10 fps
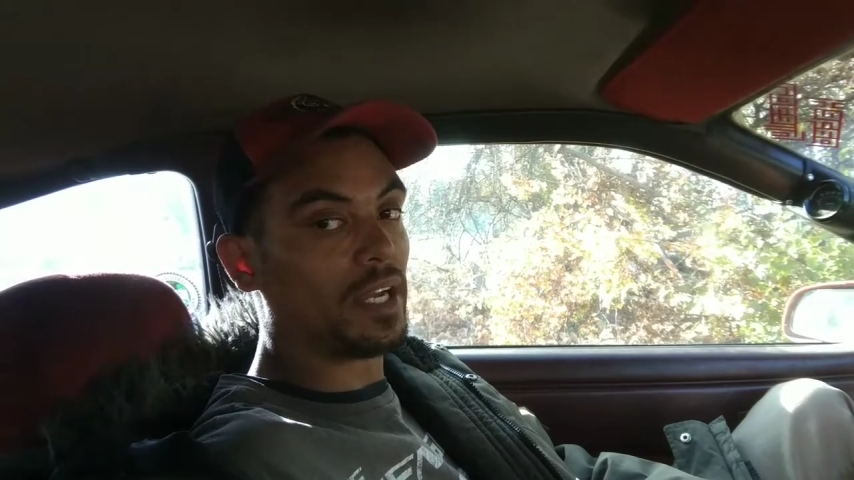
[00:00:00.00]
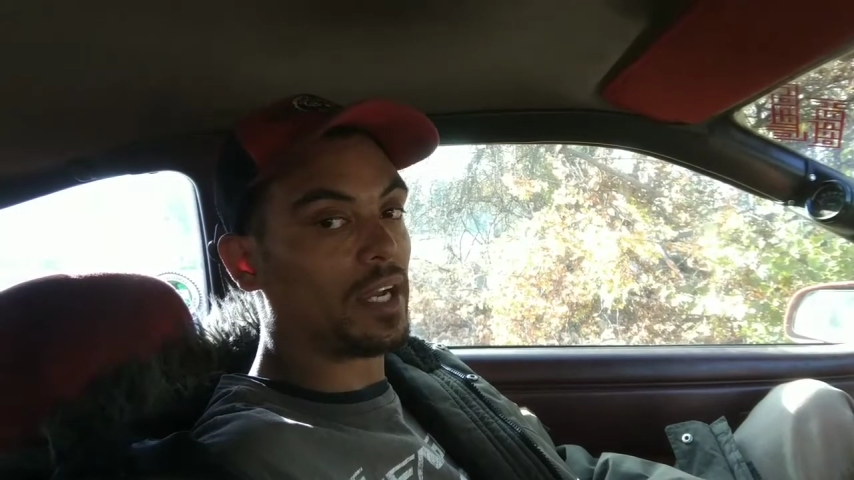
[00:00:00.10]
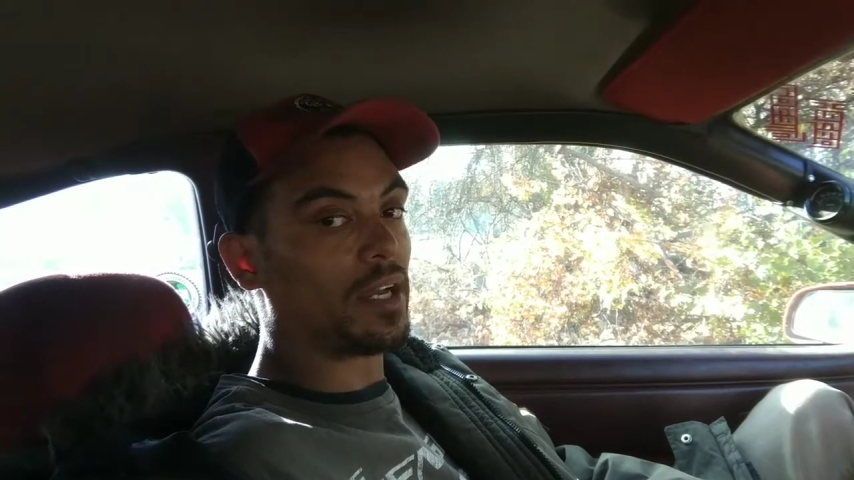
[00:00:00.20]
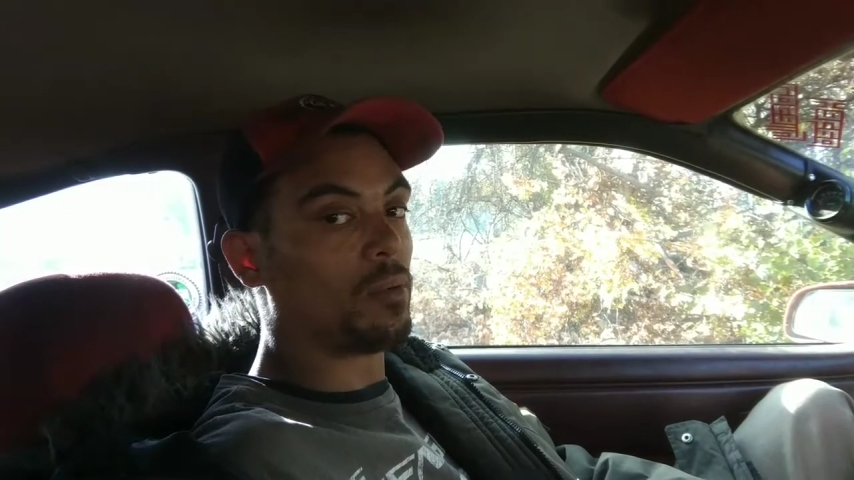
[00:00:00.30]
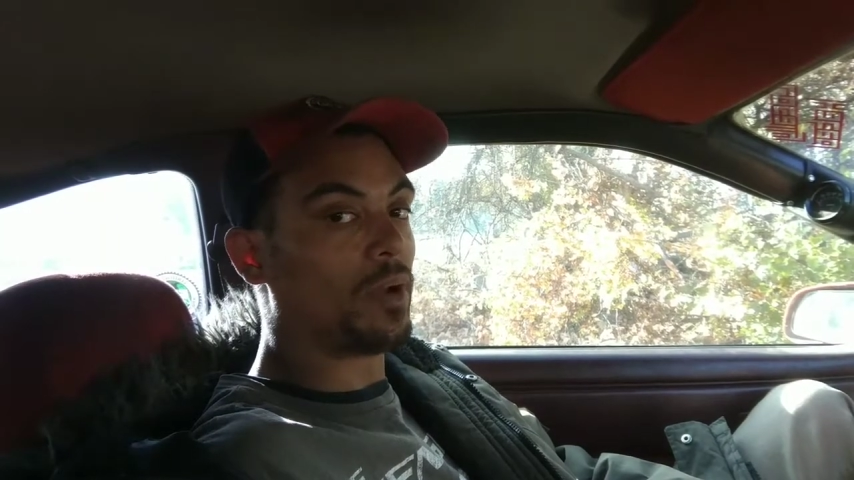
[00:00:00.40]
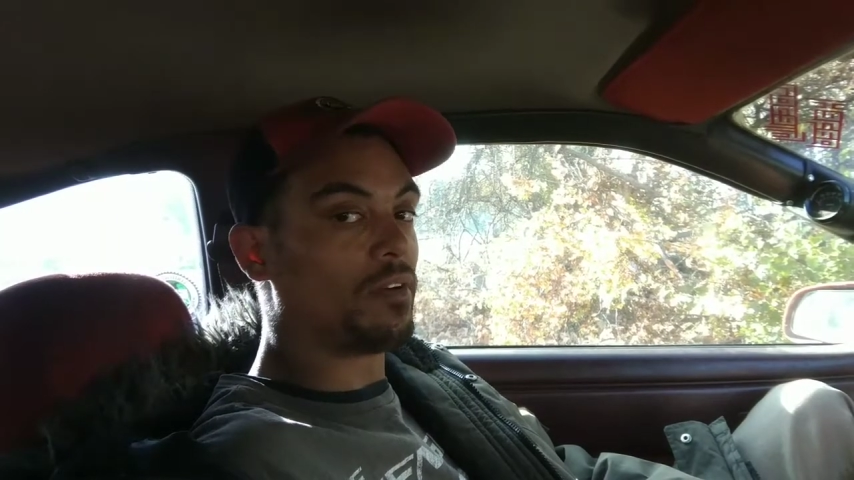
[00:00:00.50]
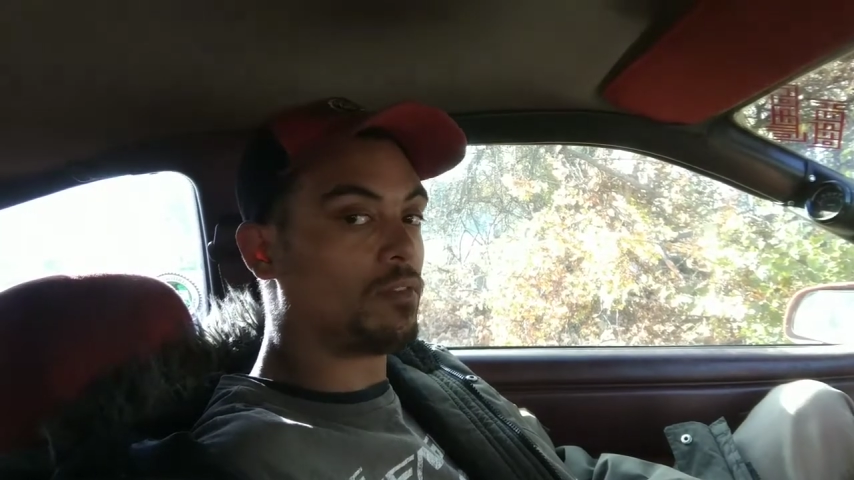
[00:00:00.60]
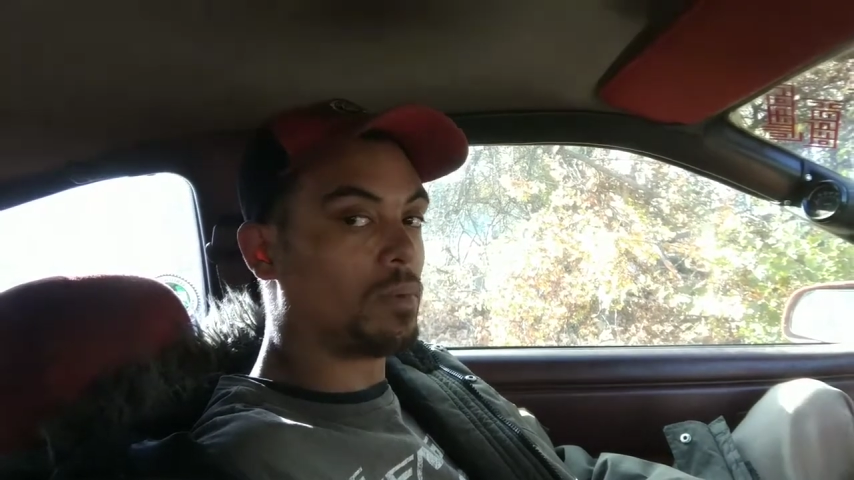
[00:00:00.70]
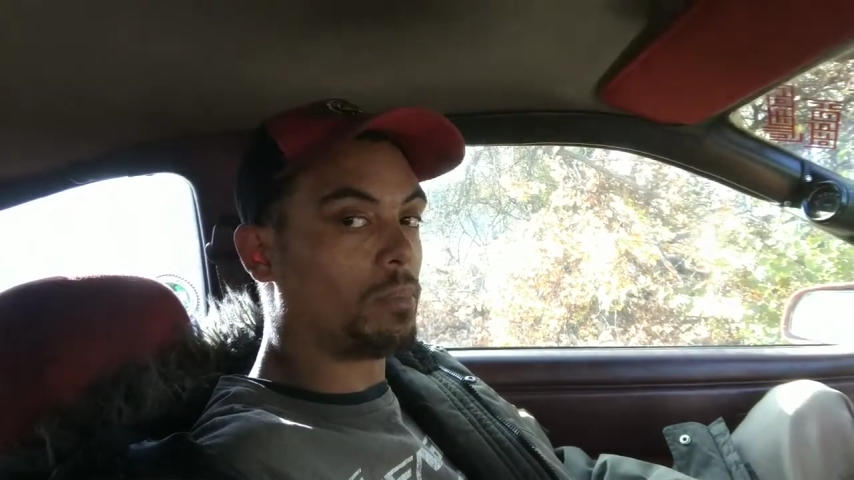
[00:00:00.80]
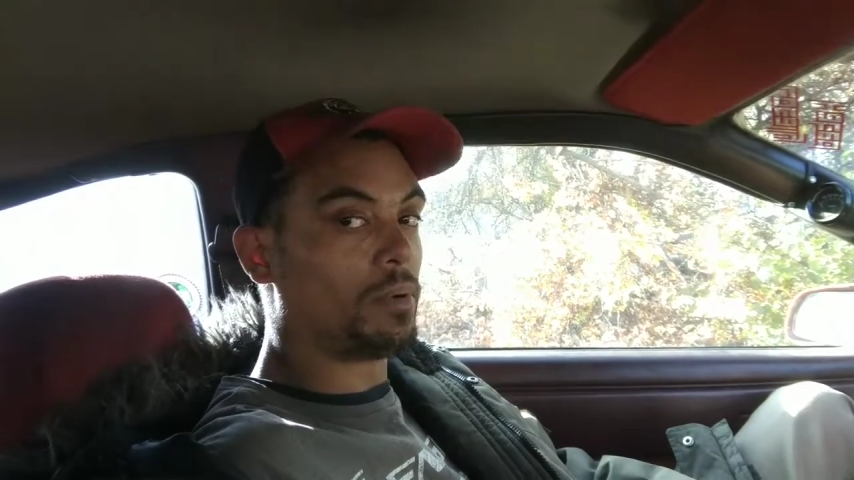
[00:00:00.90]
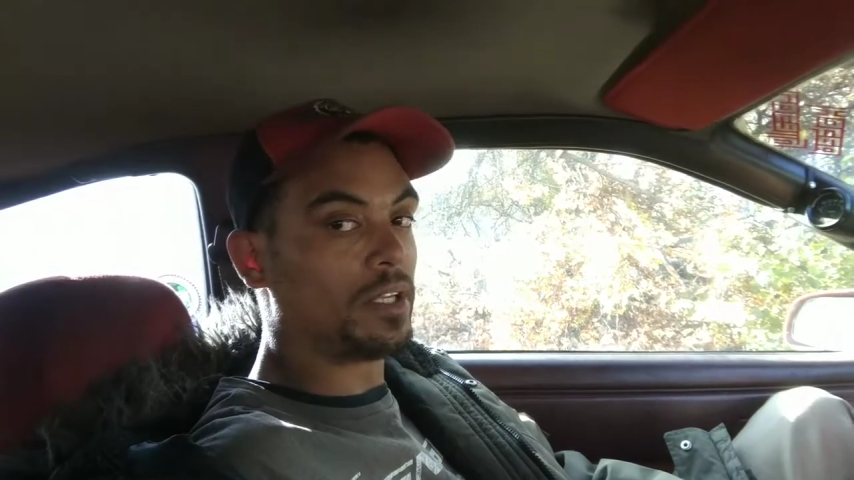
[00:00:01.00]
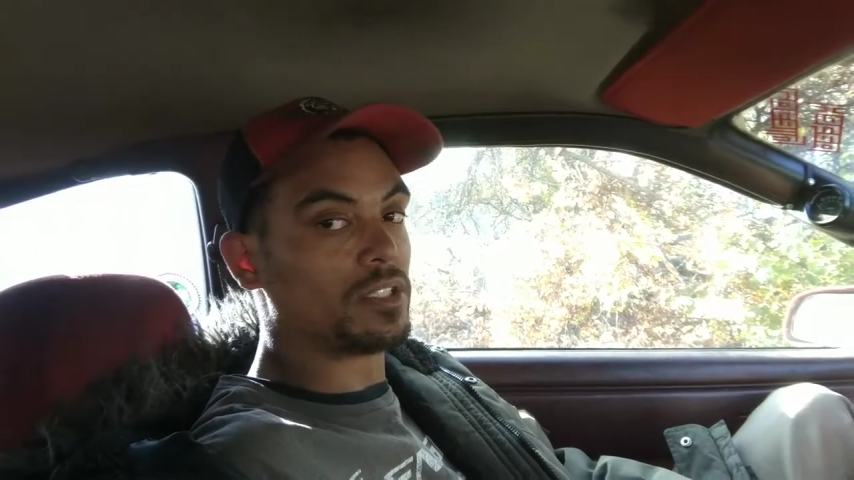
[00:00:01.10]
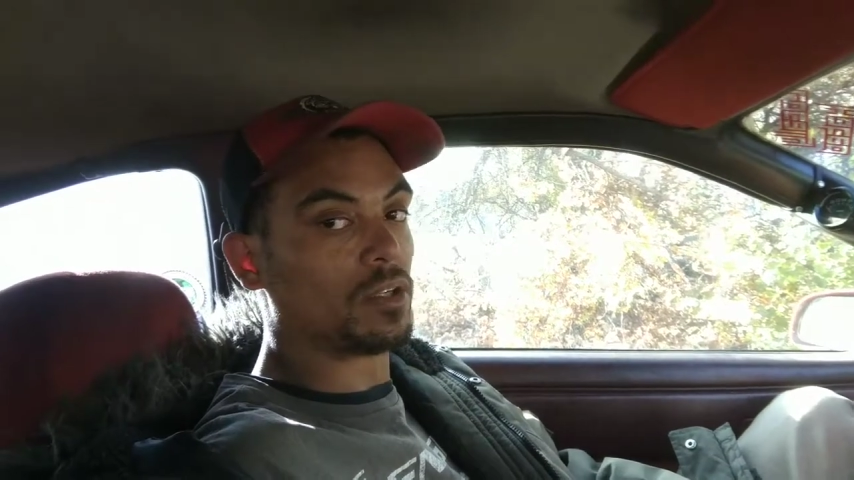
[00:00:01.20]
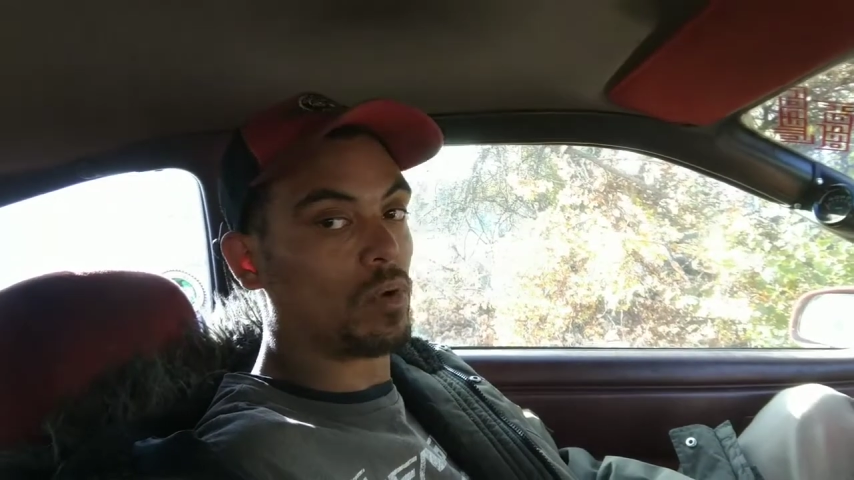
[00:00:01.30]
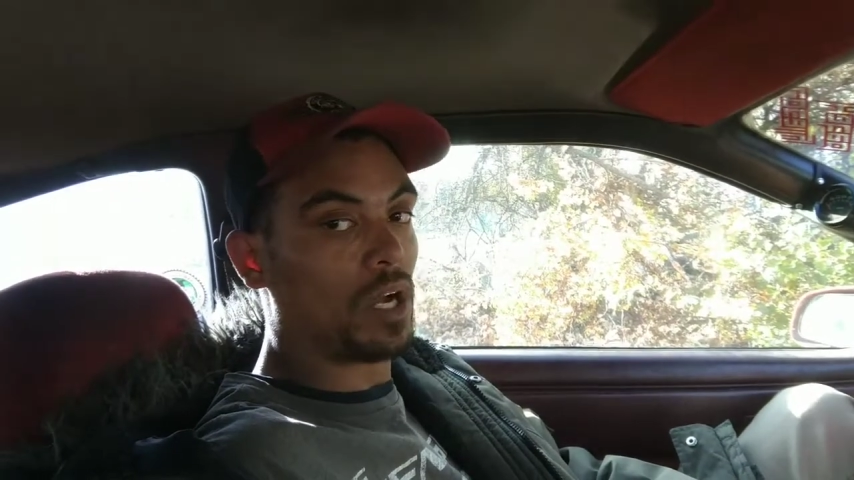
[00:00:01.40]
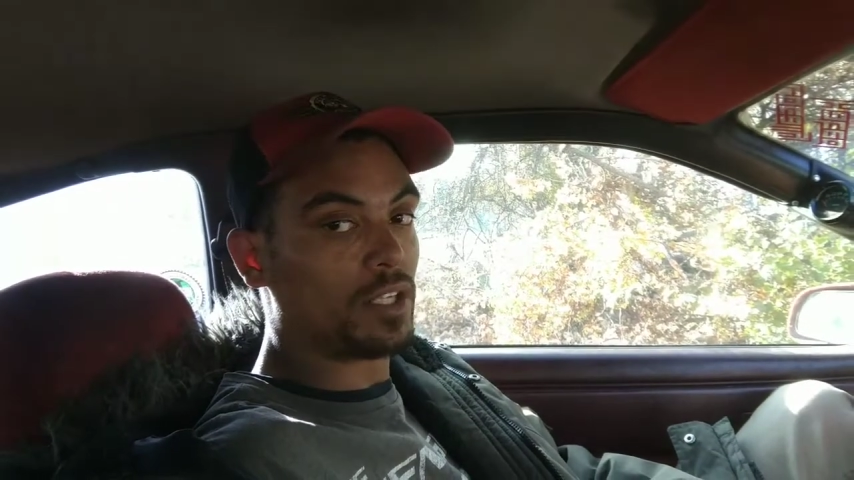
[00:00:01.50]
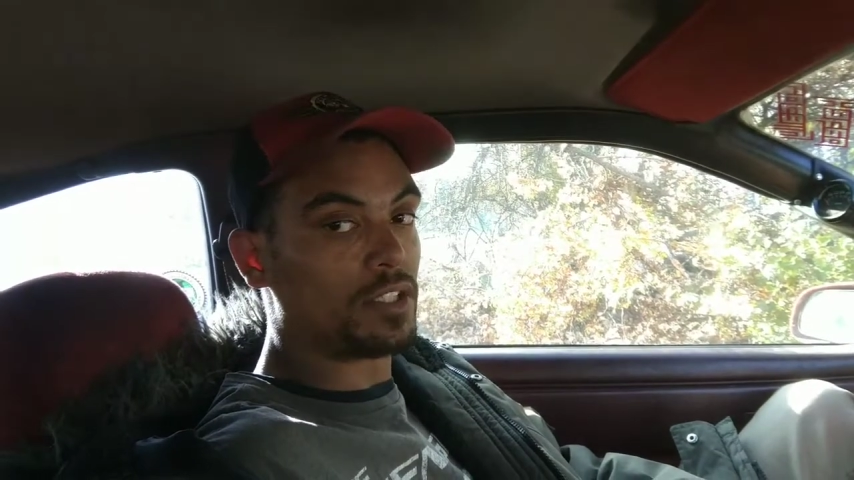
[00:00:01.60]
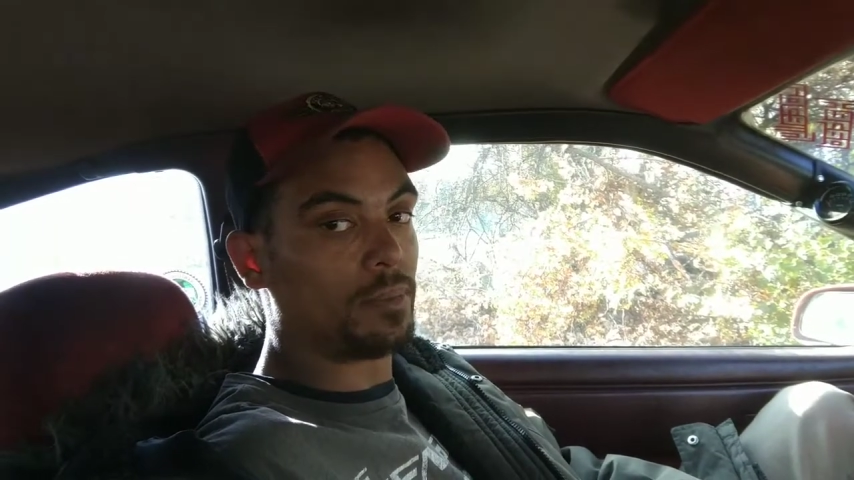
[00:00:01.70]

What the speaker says: I got to wait for my buddy's garage